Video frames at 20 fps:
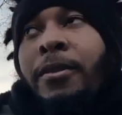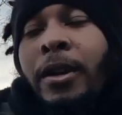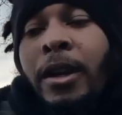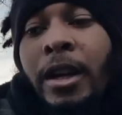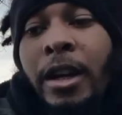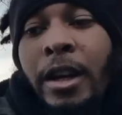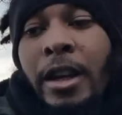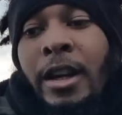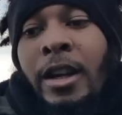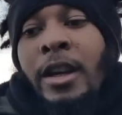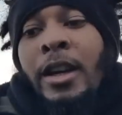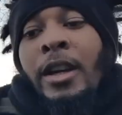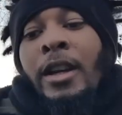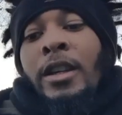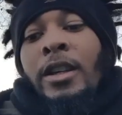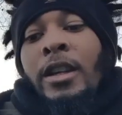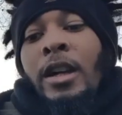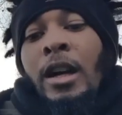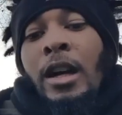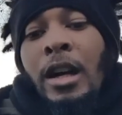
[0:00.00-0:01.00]
fear
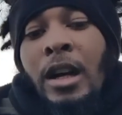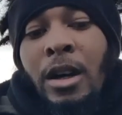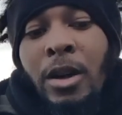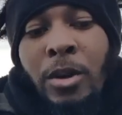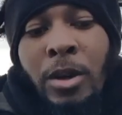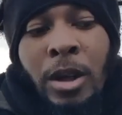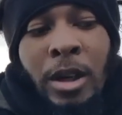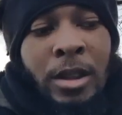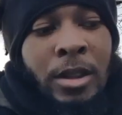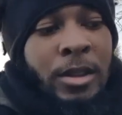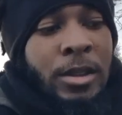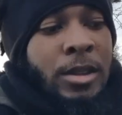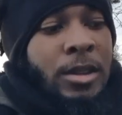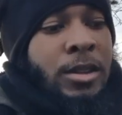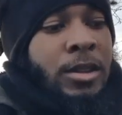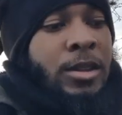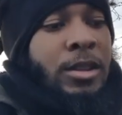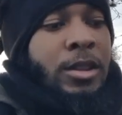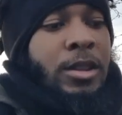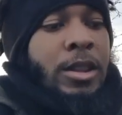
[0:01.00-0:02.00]
Yahweh.
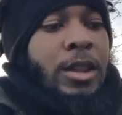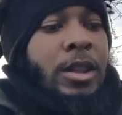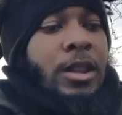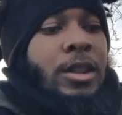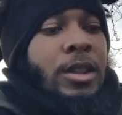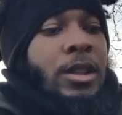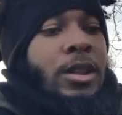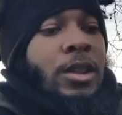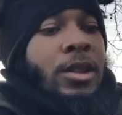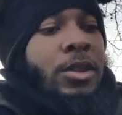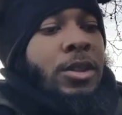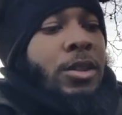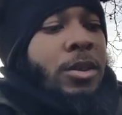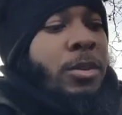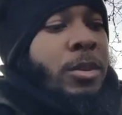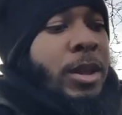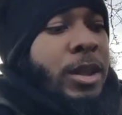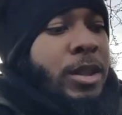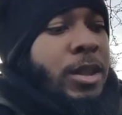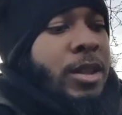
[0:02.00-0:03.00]
The
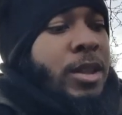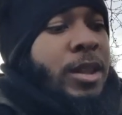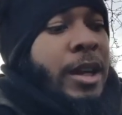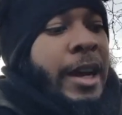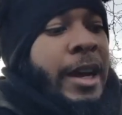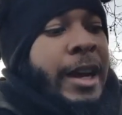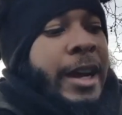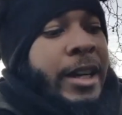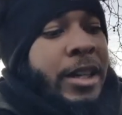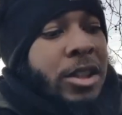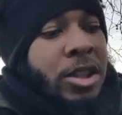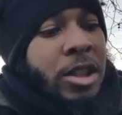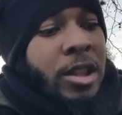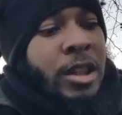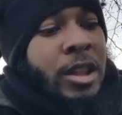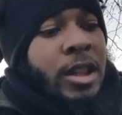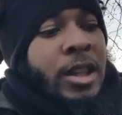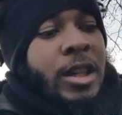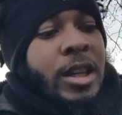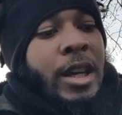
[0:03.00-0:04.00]
ones that
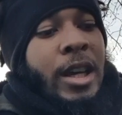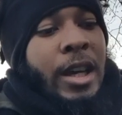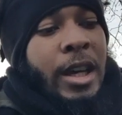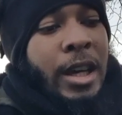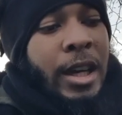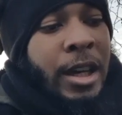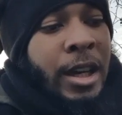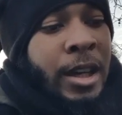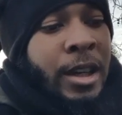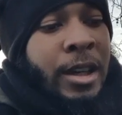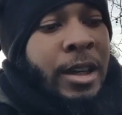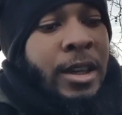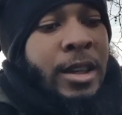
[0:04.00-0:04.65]
actually care.